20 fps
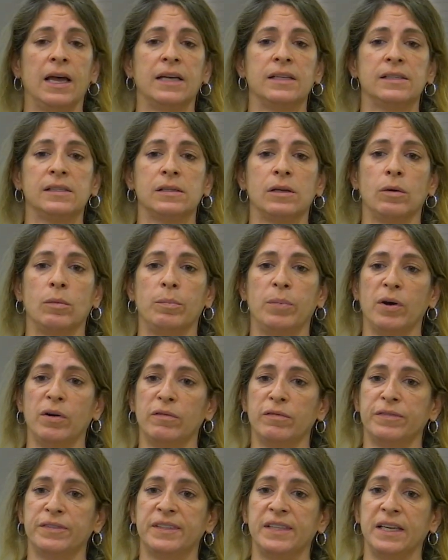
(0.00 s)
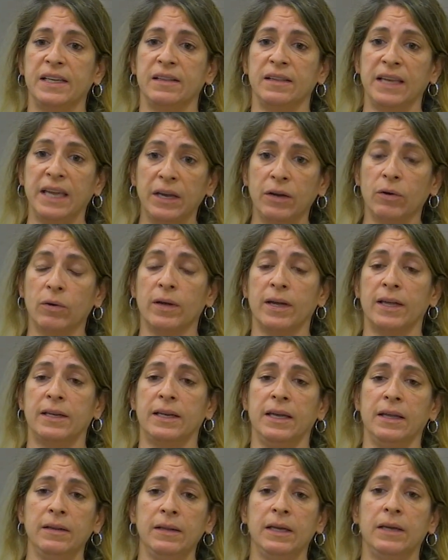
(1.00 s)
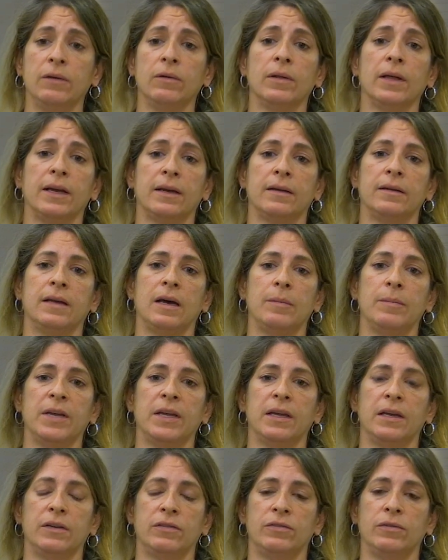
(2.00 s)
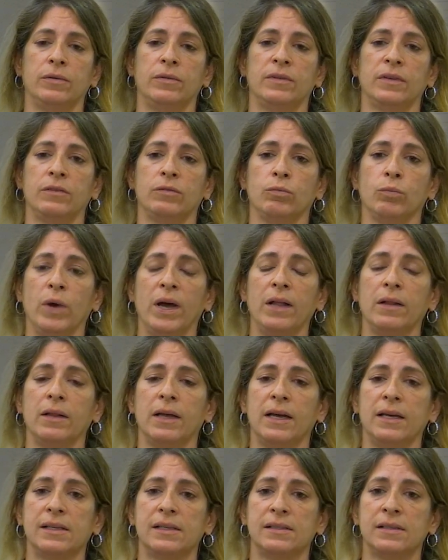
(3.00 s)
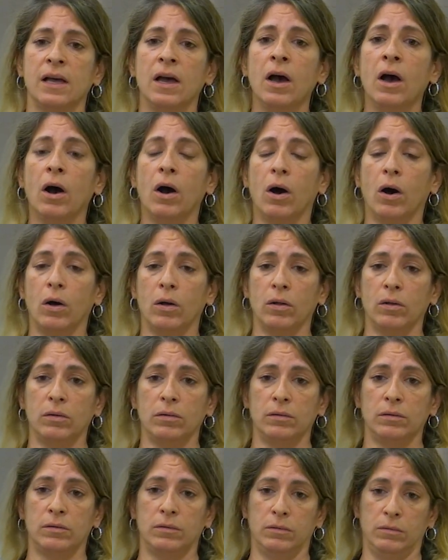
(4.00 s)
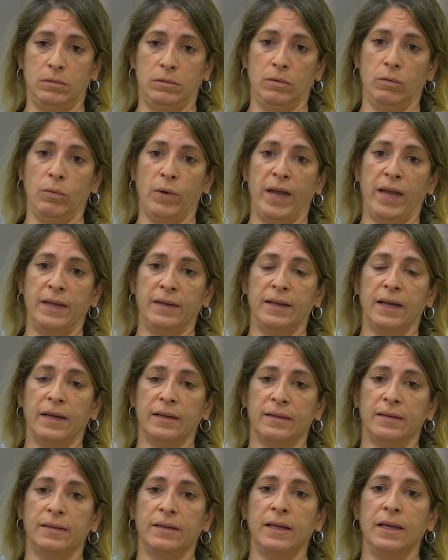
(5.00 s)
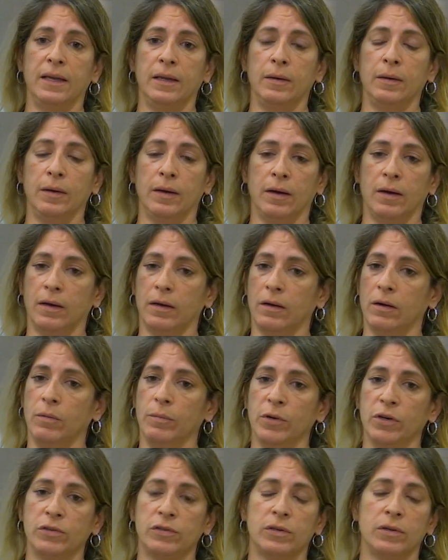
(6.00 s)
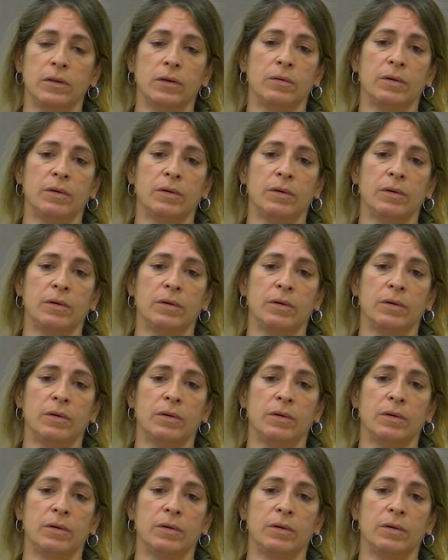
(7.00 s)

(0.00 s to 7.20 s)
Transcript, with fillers: And so both the legal and illegal economic issues as well as all the way that the uh, commercial